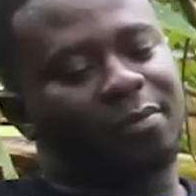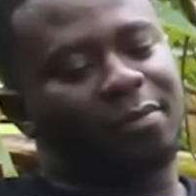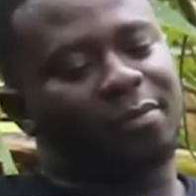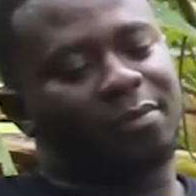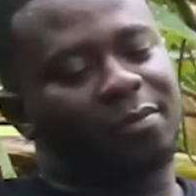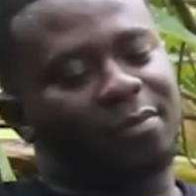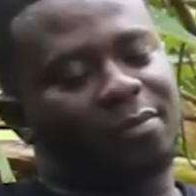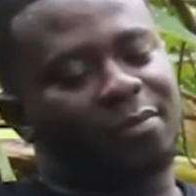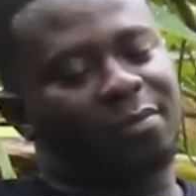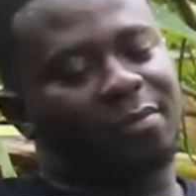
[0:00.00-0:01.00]

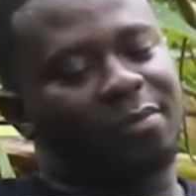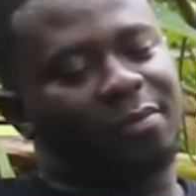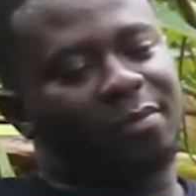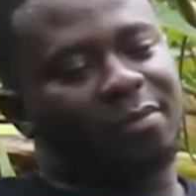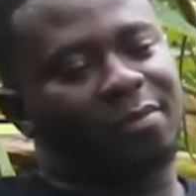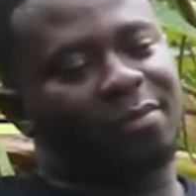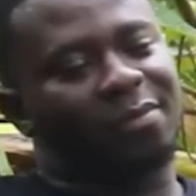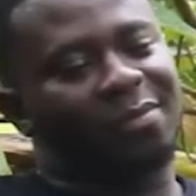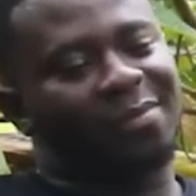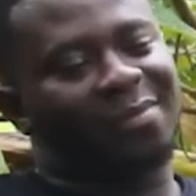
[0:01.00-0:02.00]

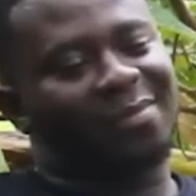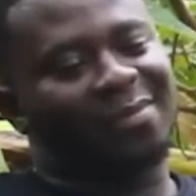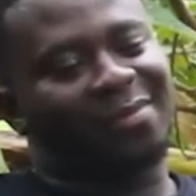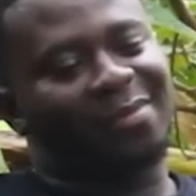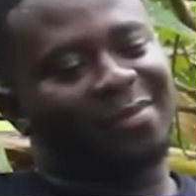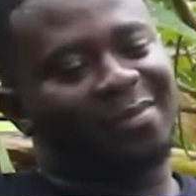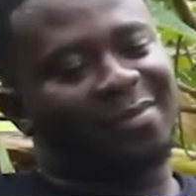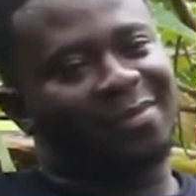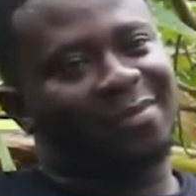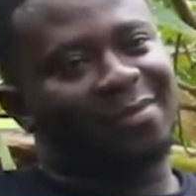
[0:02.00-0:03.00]

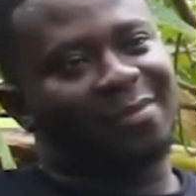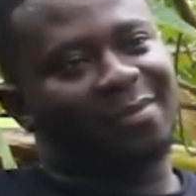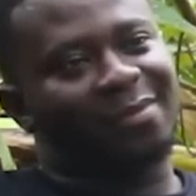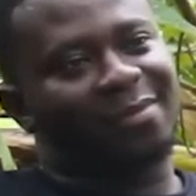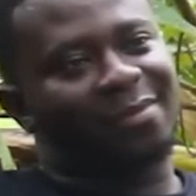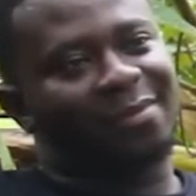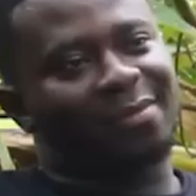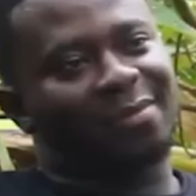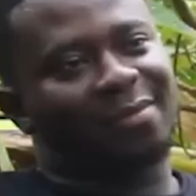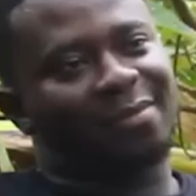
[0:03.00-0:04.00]

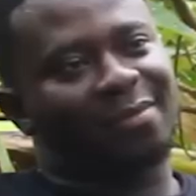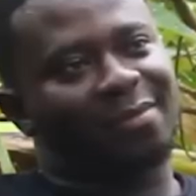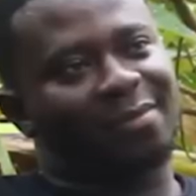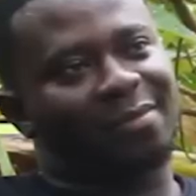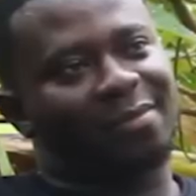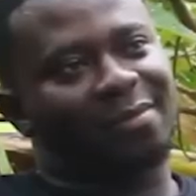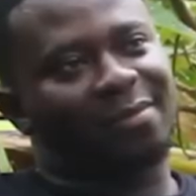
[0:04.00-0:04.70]
No words are spoken by the person on screen.